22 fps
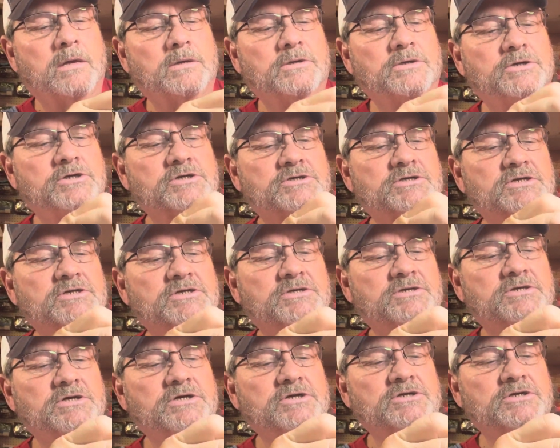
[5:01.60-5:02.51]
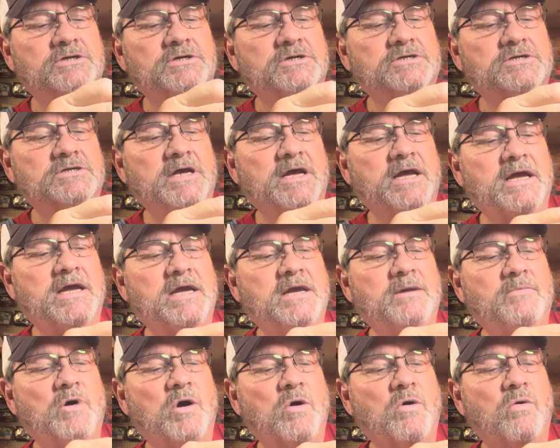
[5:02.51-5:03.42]
Just the
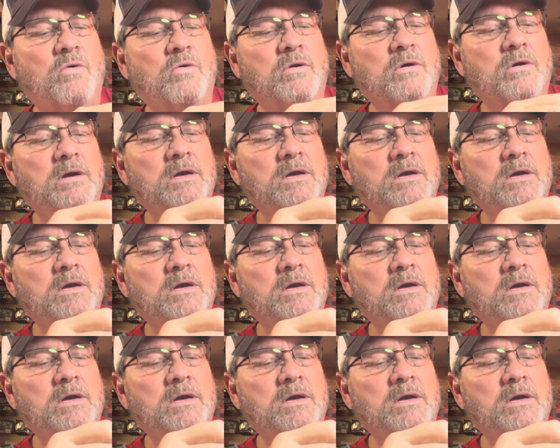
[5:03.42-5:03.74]
same old,